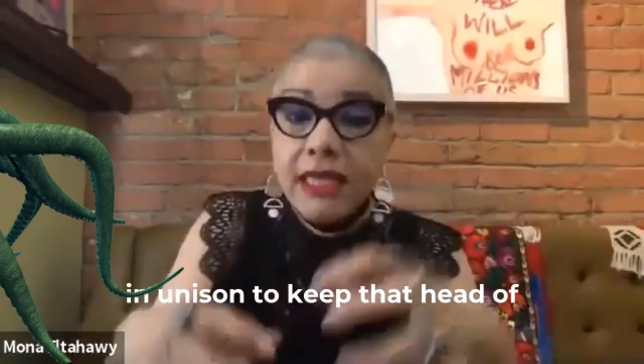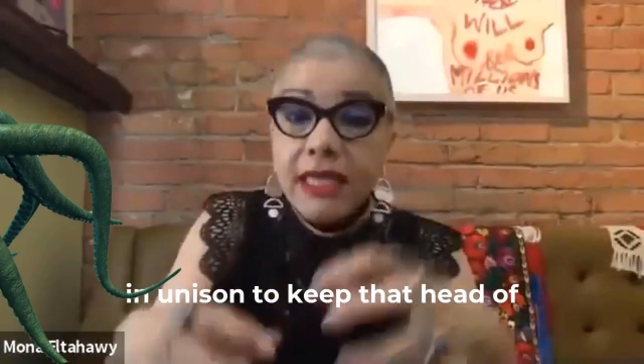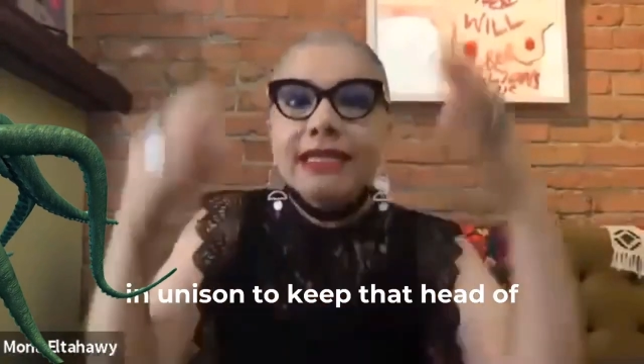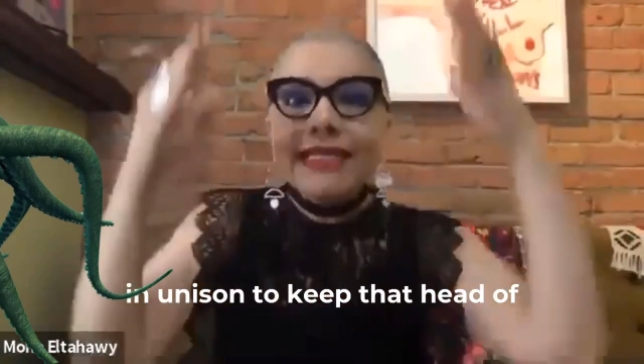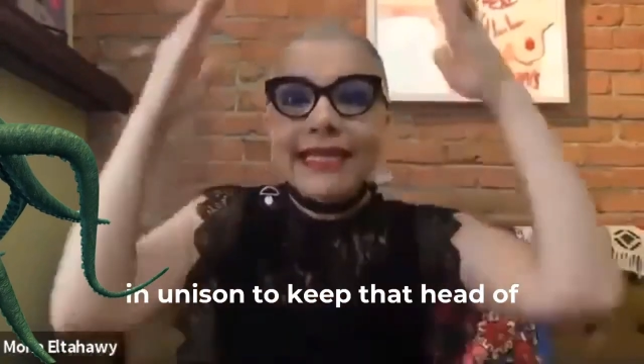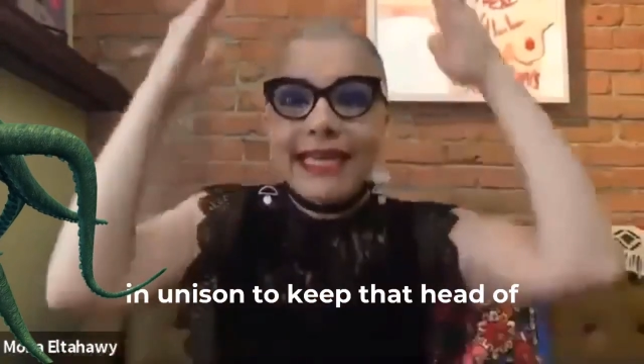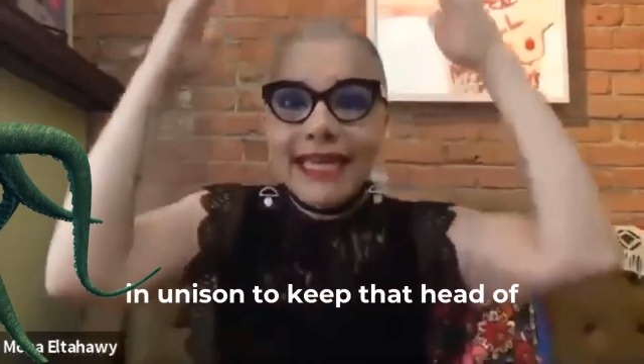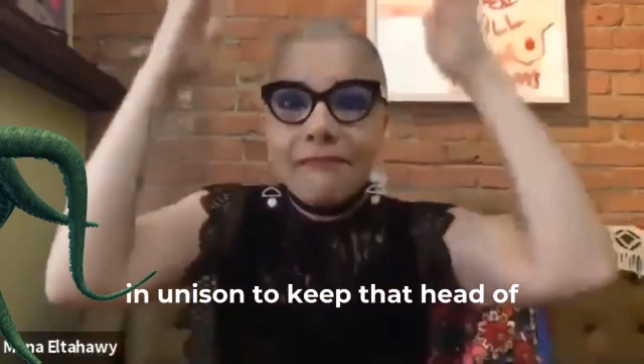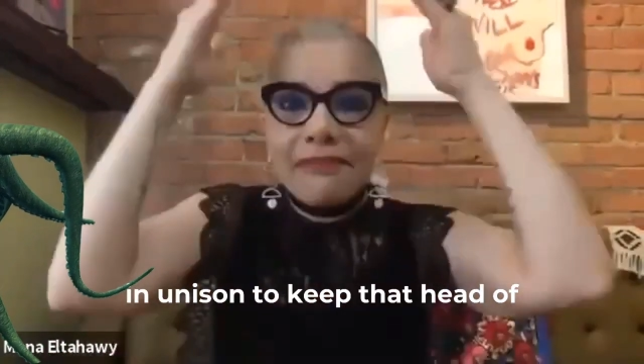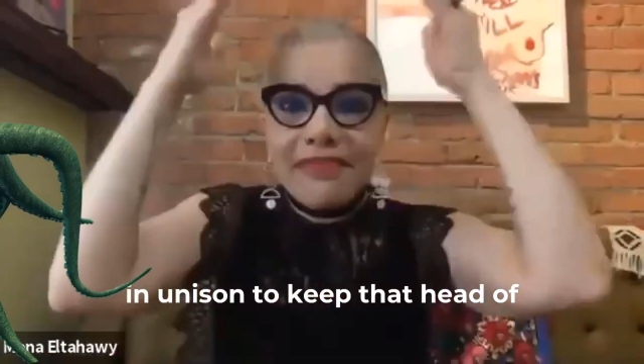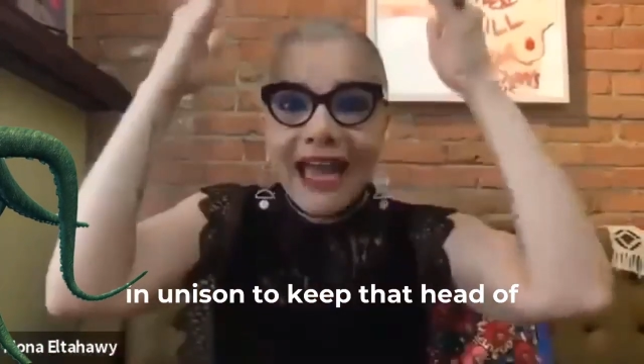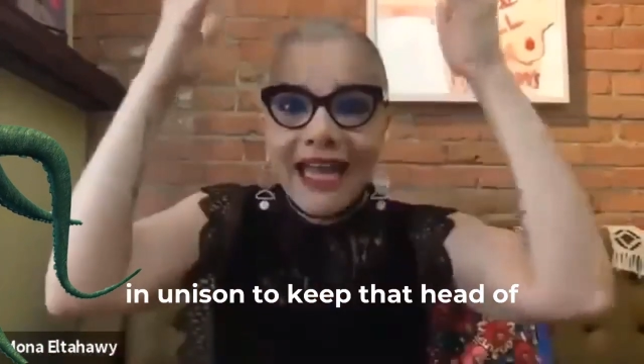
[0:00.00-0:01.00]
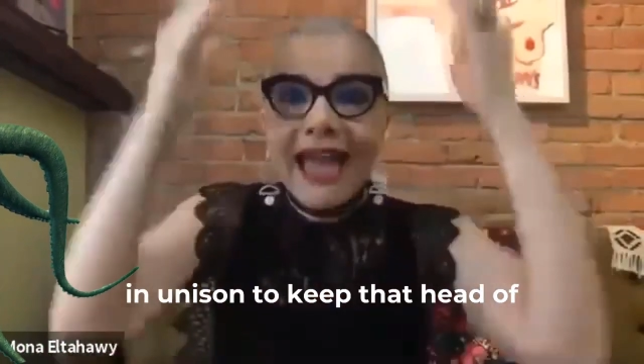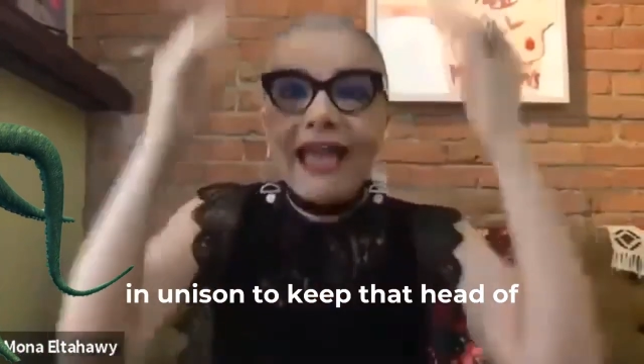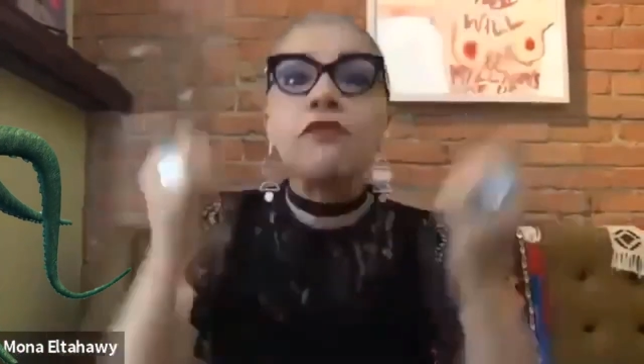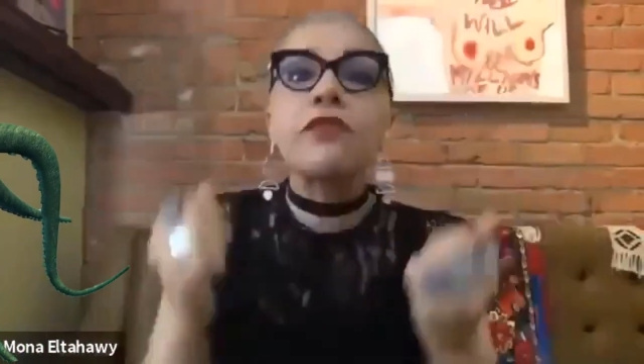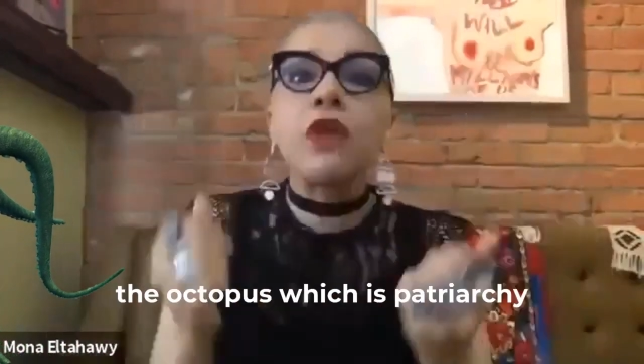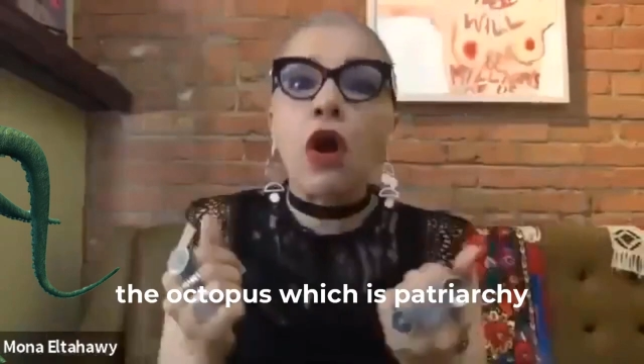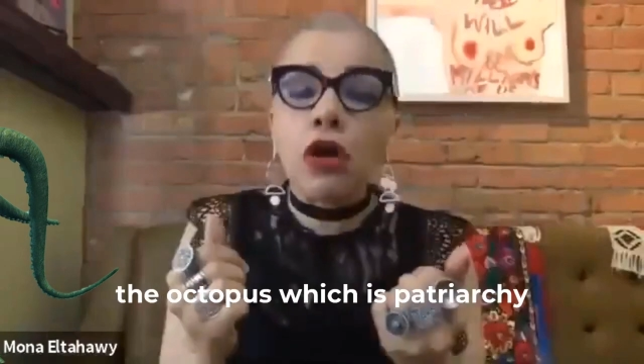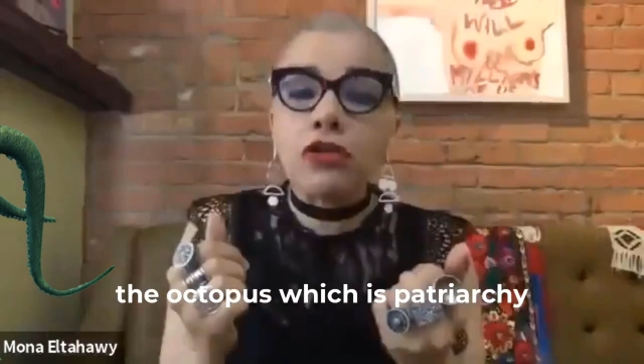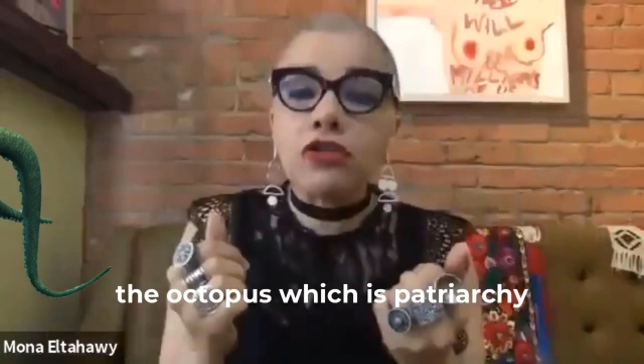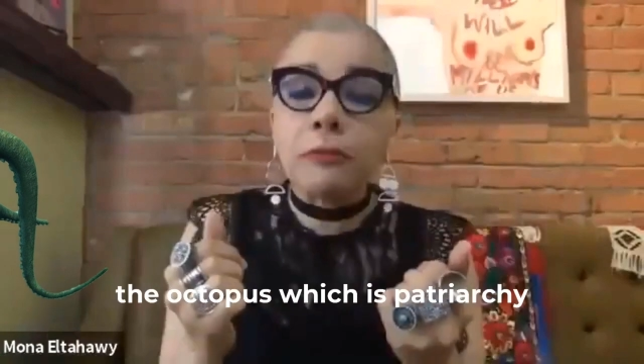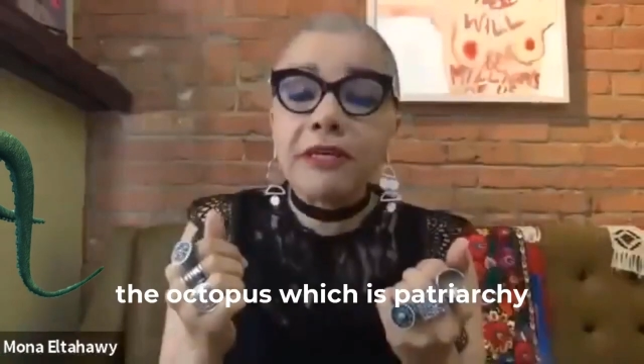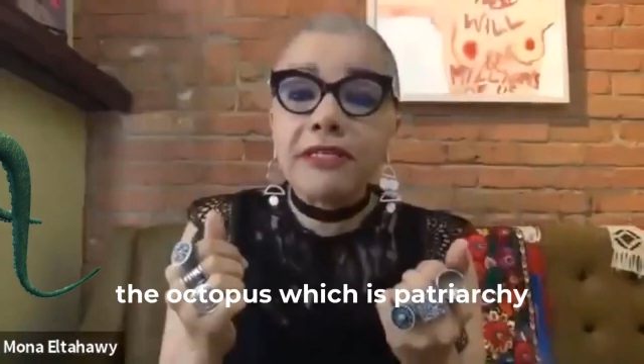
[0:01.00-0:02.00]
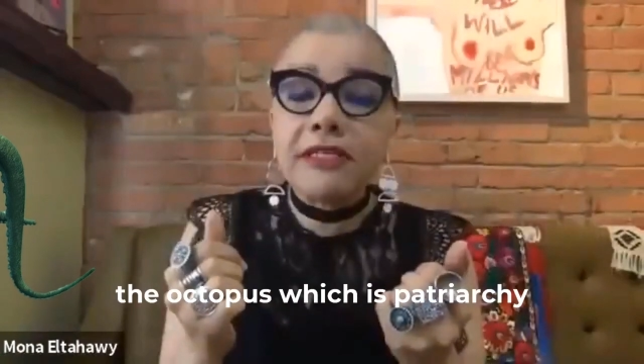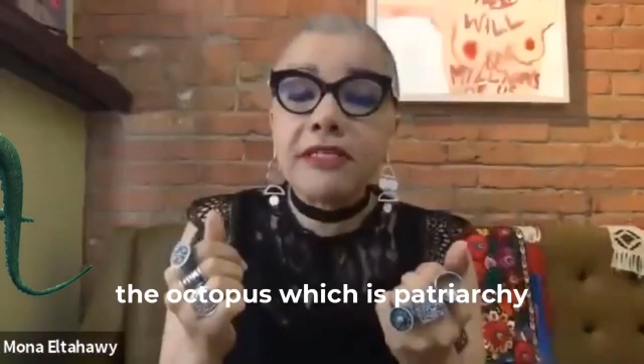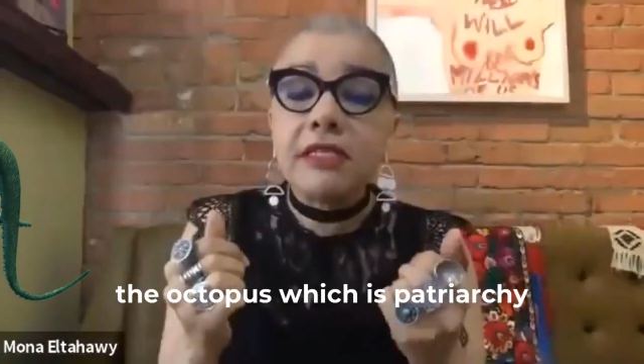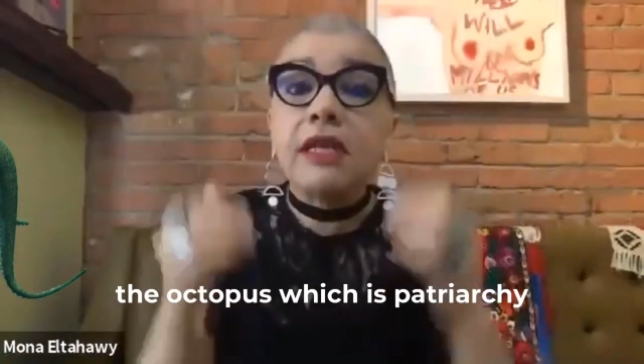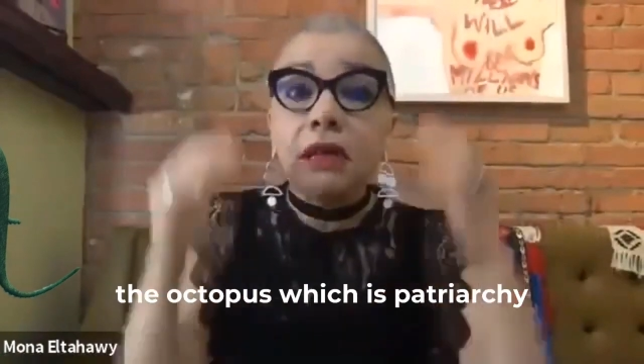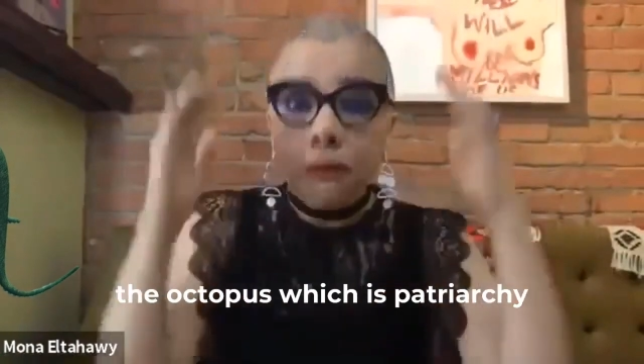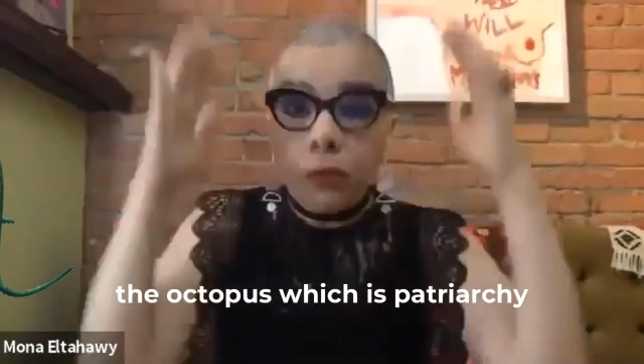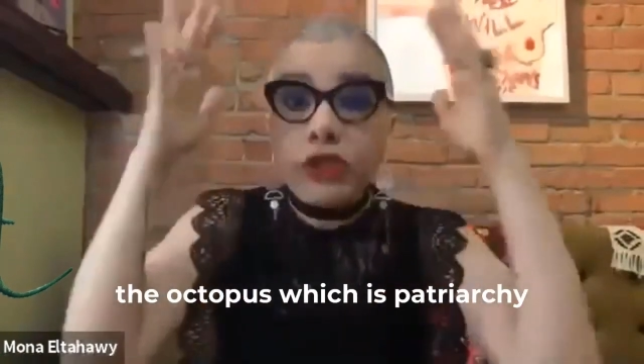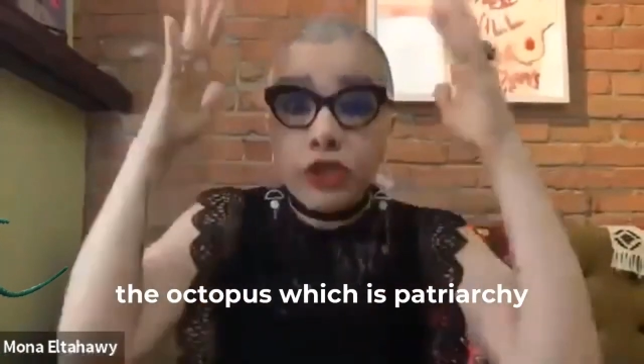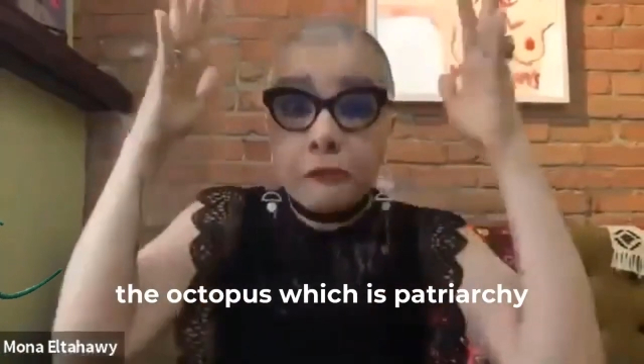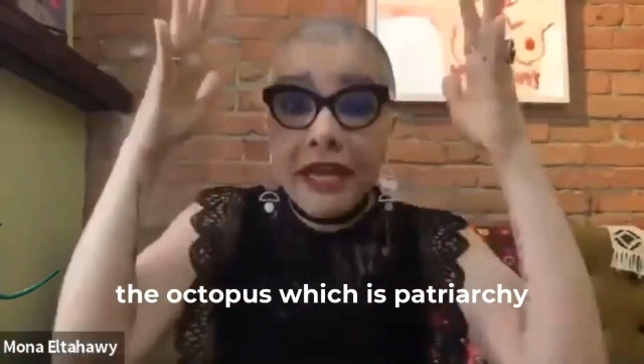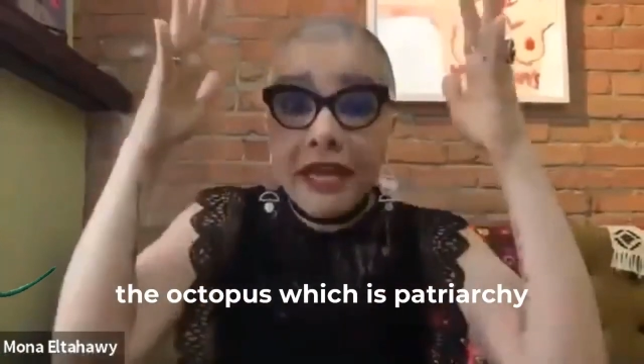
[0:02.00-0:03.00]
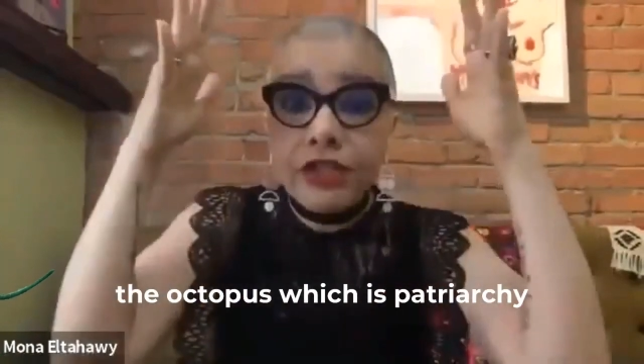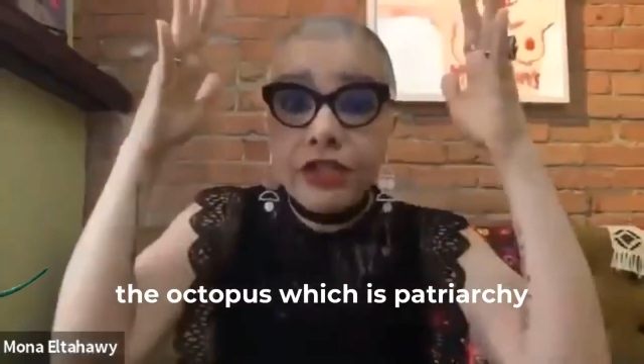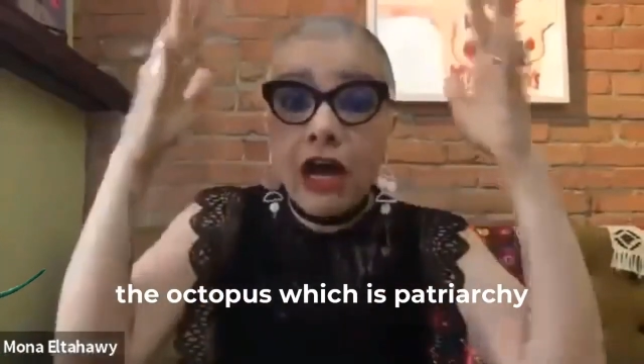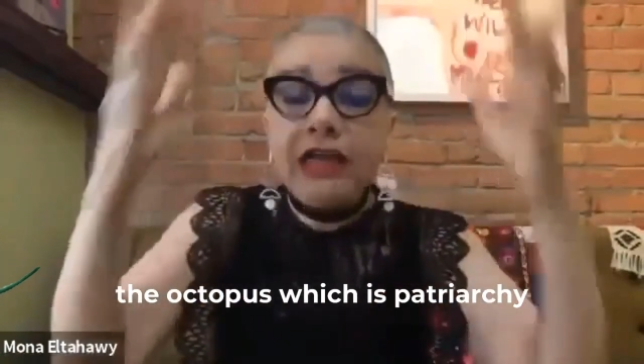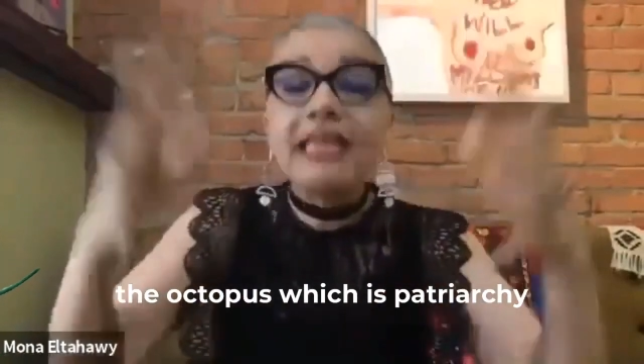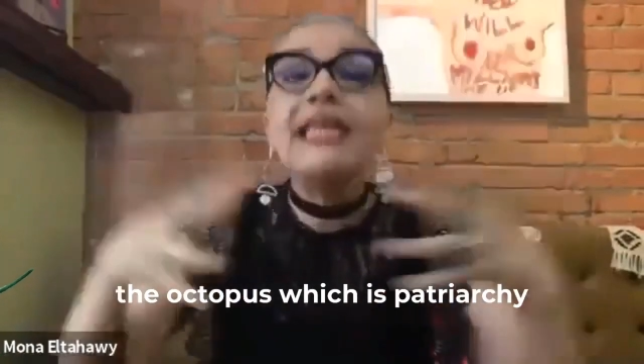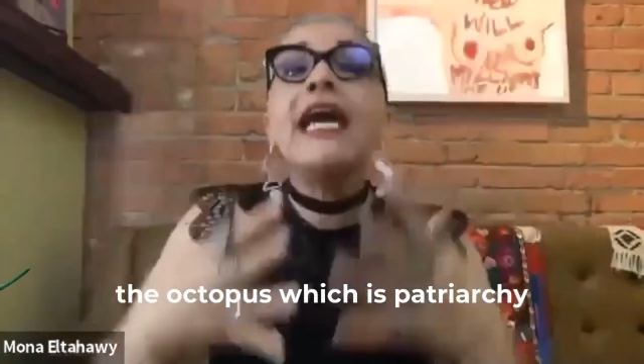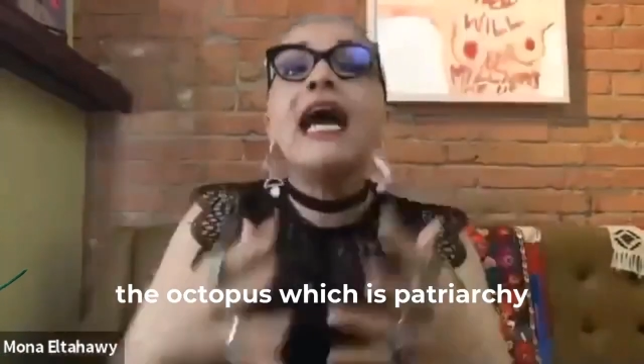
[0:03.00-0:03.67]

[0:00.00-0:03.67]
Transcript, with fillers: to keep that head of the octopus which is patriarchy,